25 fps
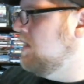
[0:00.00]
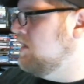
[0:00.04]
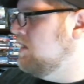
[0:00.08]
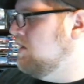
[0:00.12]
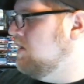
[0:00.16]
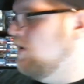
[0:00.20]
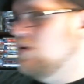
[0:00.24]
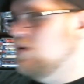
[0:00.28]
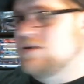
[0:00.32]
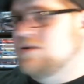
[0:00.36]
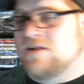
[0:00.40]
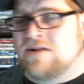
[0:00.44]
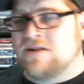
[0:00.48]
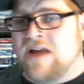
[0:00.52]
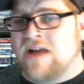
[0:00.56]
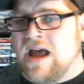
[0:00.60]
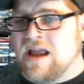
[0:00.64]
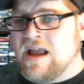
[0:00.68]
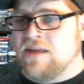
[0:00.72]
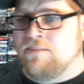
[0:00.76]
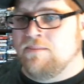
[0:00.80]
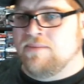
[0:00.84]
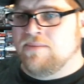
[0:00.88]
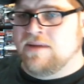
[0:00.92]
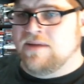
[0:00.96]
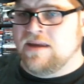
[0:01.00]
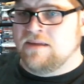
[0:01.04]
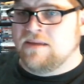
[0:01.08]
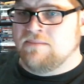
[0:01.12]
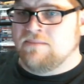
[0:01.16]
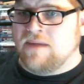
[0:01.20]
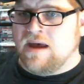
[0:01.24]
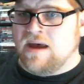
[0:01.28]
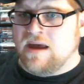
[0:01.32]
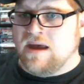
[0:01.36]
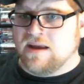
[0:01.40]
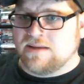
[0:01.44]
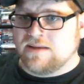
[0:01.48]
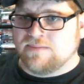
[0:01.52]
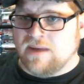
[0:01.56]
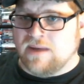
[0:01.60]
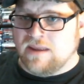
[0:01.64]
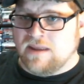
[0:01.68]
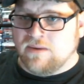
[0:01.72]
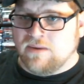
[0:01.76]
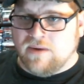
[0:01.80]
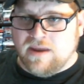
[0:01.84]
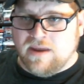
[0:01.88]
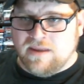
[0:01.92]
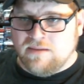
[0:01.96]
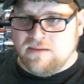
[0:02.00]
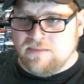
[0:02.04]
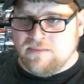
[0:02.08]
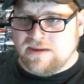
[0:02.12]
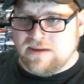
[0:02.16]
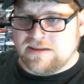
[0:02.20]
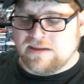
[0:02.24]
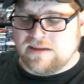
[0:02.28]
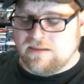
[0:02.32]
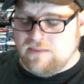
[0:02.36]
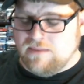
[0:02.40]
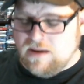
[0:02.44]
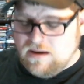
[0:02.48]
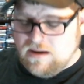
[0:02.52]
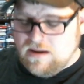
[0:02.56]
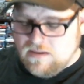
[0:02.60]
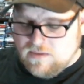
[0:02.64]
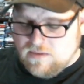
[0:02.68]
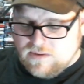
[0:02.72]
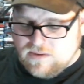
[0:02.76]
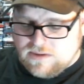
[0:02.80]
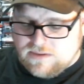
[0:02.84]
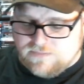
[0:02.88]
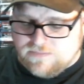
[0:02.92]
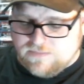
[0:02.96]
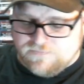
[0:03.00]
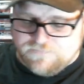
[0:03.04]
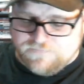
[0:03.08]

Those are not complete in box, by the way. They're missing the manuals.